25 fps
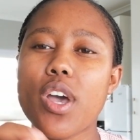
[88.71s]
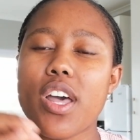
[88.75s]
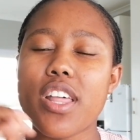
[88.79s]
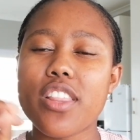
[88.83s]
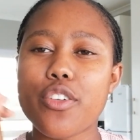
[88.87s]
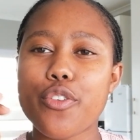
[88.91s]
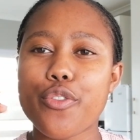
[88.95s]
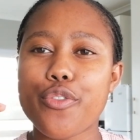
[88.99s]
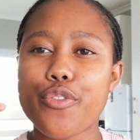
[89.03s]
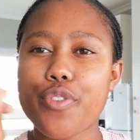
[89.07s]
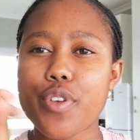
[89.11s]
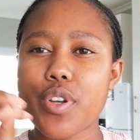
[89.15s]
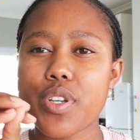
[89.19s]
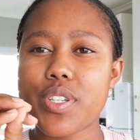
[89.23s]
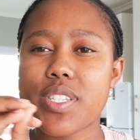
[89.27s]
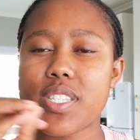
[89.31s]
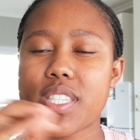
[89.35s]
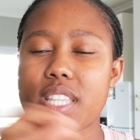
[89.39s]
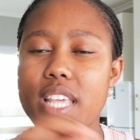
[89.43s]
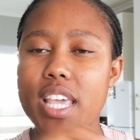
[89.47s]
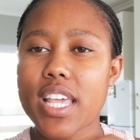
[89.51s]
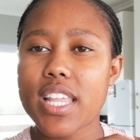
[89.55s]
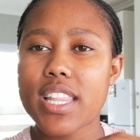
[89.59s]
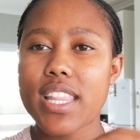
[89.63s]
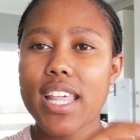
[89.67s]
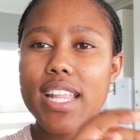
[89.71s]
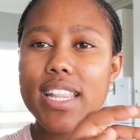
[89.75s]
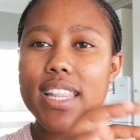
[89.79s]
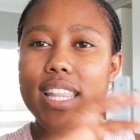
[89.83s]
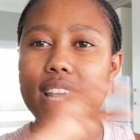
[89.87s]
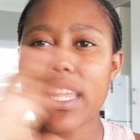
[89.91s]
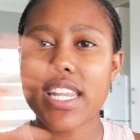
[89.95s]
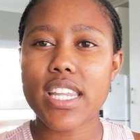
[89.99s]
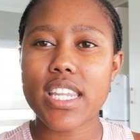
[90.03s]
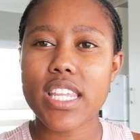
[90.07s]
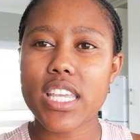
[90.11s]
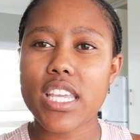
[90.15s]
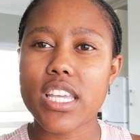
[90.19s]
The first thing that they
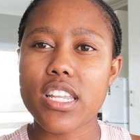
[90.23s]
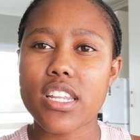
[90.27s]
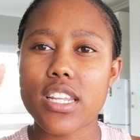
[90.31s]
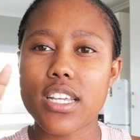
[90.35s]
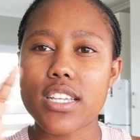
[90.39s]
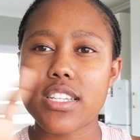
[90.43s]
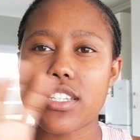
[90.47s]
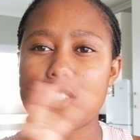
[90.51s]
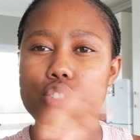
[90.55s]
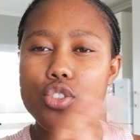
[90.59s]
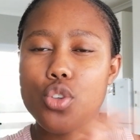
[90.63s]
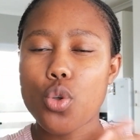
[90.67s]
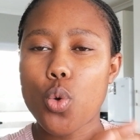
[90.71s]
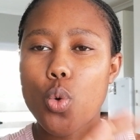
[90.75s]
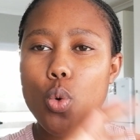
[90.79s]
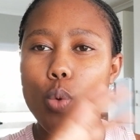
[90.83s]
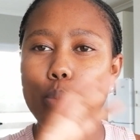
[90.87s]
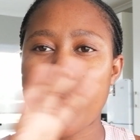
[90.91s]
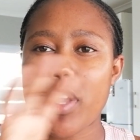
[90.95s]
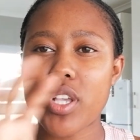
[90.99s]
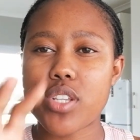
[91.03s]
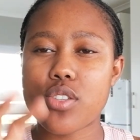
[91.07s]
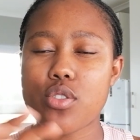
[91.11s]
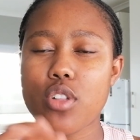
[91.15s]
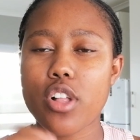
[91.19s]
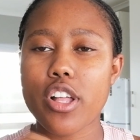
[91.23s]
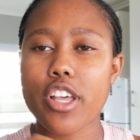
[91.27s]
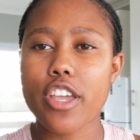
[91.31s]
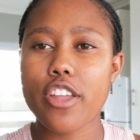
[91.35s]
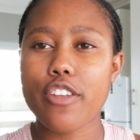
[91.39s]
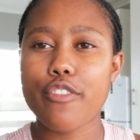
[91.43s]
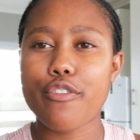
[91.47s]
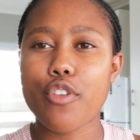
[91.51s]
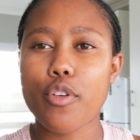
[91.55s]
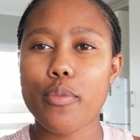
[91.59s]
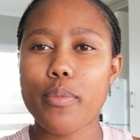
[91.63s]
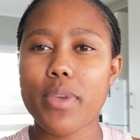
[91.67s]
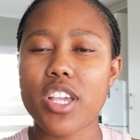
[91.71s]
need is your personal
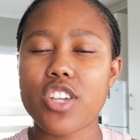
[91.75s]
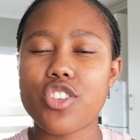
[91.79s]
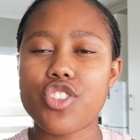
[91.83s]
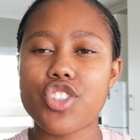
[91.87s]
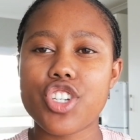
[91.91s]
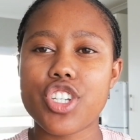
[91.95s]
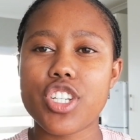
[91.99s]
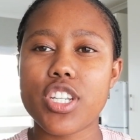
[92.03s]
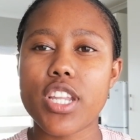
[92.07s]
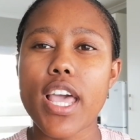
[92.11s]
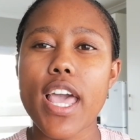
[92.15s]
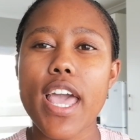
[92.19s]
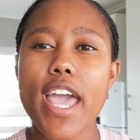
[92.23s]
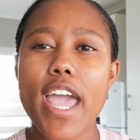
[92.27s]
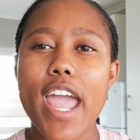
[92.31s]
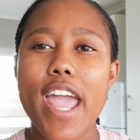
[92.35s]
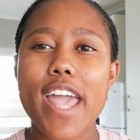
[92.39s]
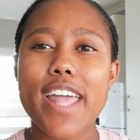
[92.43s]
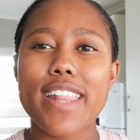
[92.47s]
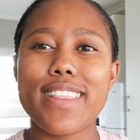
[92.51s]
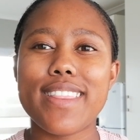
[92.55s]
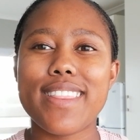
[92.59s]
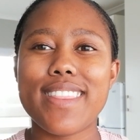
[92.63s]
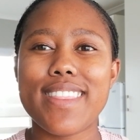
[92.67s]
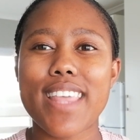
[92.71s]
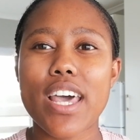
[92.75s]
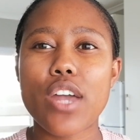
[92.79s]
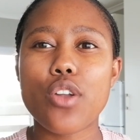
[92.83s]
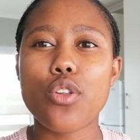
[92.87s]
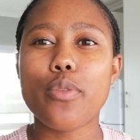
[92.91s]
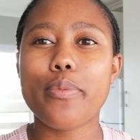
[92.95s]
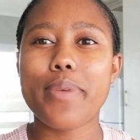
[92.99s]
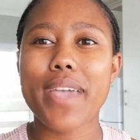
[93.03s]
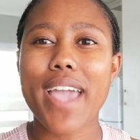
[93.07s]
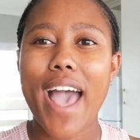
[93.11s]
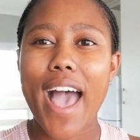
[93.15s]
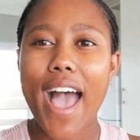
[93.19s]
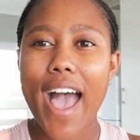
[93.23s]
information, and that will
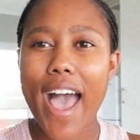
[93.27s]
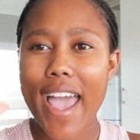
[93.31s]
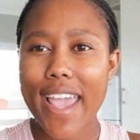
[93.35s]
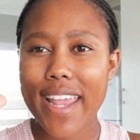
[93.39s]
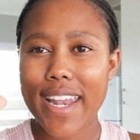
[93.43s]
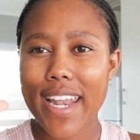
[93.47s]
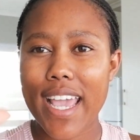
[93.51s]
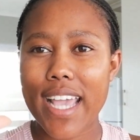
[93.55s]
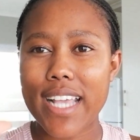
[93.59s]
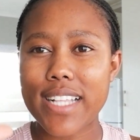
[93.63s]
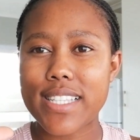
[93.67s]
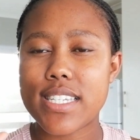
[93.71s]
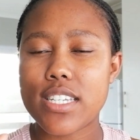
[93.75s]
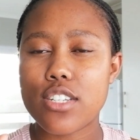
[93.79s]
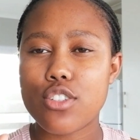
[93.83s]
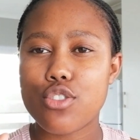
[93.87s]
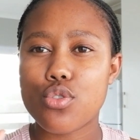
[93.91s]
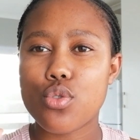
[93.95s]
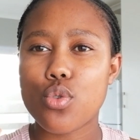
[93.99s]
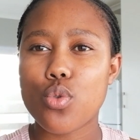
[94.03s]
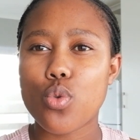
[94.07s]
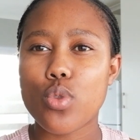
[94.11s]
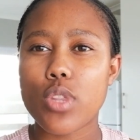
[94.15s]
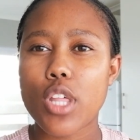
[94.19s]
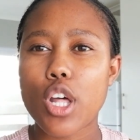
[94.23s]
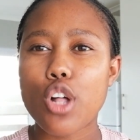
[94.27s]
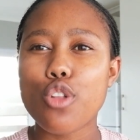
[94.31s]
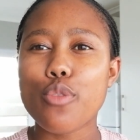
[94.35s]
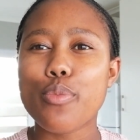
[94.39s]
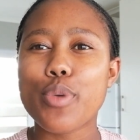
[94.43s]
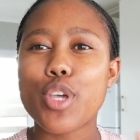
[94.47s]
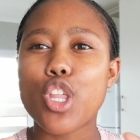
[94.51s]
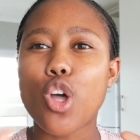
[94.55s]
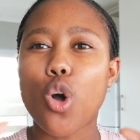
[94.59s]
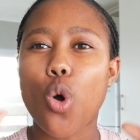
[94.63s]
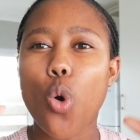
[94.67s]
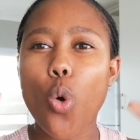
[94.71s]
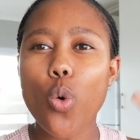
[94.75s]
be highlighted. So that will
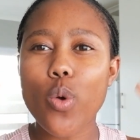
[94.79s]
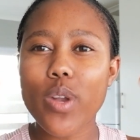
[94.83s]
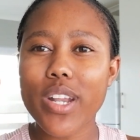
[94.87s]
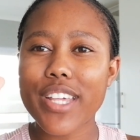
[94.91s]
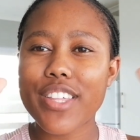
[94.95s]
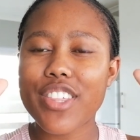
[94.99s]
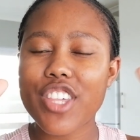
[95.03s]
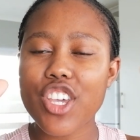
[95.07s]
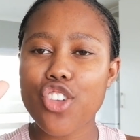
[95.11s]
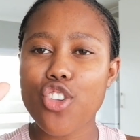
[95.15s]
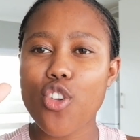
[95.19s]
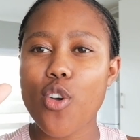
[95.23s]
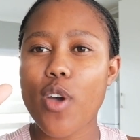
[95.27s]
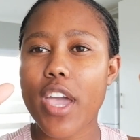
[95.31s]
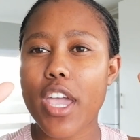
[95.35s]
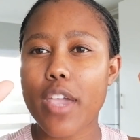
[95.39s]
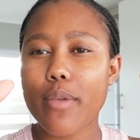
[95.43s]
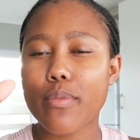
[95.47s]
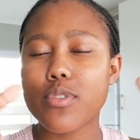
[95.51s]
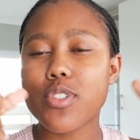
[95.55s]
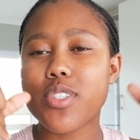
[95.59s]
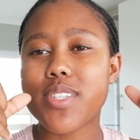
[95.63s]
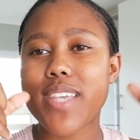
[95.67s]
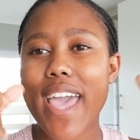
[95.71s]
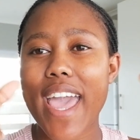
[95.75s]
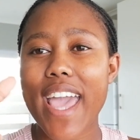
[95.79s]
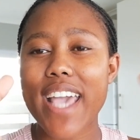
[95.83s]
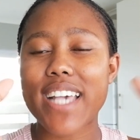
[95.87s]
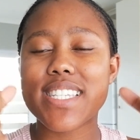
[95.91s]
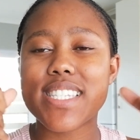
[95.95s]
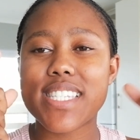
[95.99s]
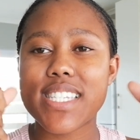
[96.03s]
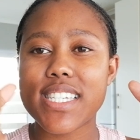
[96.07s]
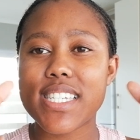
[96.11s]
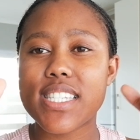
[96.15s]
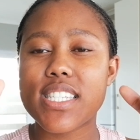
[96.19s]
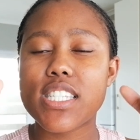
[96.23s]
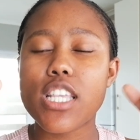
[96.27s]
be the only thing you're able to
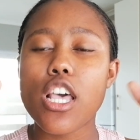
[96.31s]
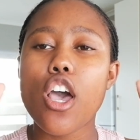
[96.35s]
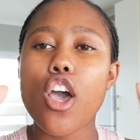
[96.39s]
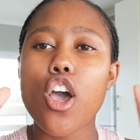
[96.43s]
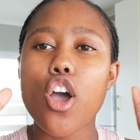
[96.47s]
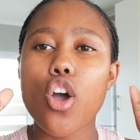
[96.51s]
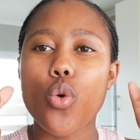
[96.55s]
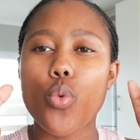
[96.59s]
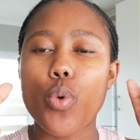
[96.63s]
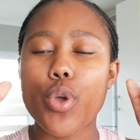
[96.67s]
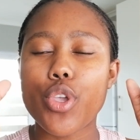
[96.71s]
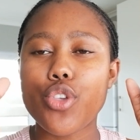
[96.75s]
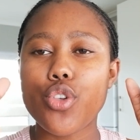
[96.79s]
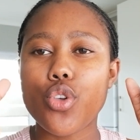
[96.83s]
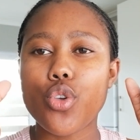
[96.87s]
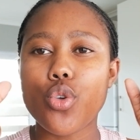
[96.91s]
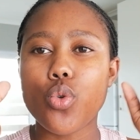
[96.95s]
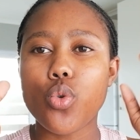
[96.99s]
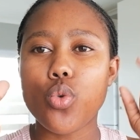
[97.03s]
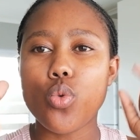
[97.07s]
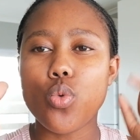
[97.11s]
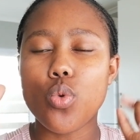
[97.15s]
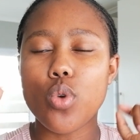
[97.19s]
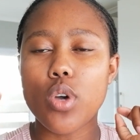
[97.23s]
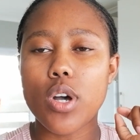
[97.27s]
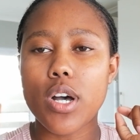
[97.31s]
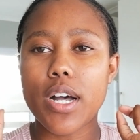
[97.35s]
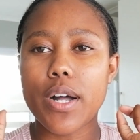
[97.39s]
access when you